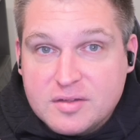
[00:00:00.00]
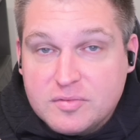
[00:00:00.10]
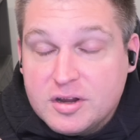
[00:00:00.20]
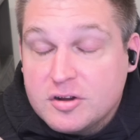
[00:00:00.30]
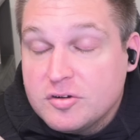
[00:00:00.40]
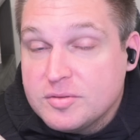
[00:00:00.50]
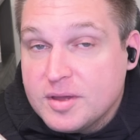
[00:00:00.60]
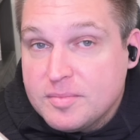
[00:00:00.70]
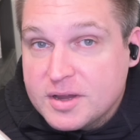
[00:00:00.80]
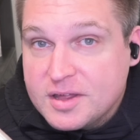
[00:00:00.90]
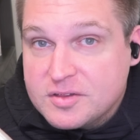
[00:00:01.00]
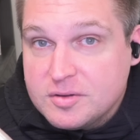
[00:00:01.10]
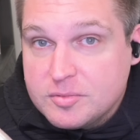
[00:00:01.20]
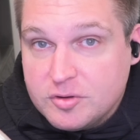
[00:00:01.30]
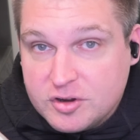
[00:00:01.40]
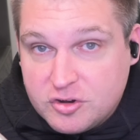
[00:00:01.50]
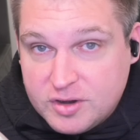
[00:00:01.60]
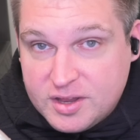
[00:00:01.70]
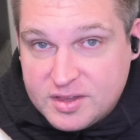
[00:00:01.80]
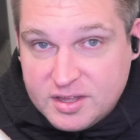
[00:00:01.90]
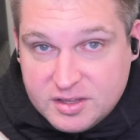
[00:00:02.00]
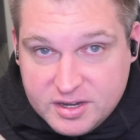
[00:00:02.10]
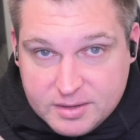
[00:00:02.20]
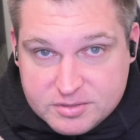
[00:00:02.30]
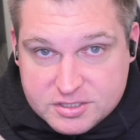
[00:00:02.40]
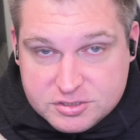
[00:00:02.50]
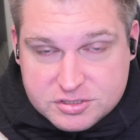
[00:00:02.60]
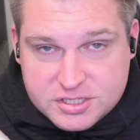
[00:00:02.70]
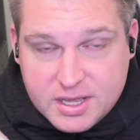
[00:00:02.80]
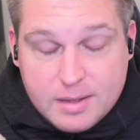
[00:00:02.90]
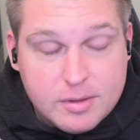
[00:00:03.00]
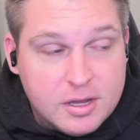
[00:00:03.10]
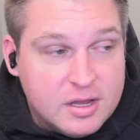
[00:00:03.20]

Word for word: we are going to be on Buckeye Scoop going crazy leading up to the Georgia game.